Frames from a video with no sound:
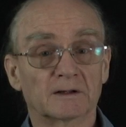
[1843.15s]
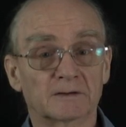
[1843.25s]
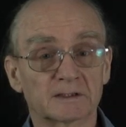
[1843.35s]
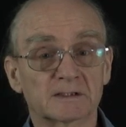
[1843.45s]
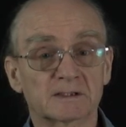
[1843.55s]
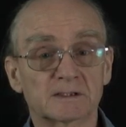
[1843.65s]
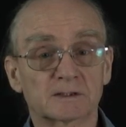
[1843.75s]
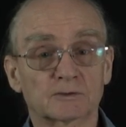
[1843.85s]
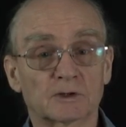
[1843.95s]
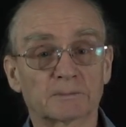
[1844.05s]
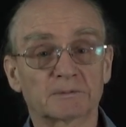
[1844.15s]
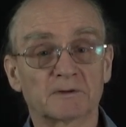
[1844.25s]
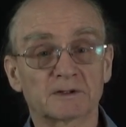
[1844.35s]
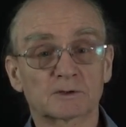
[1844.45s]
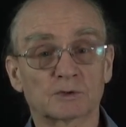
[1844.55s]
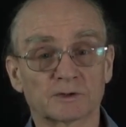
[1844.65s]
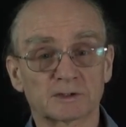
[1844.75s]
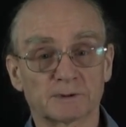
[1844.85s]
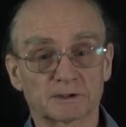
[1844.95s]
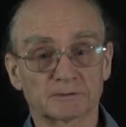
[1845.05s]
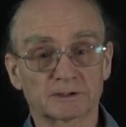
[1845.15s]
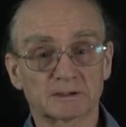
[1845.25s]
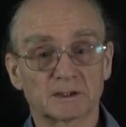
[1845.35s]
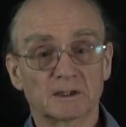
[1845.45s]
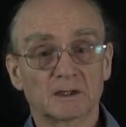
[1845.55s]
This is described in this covariance matrix.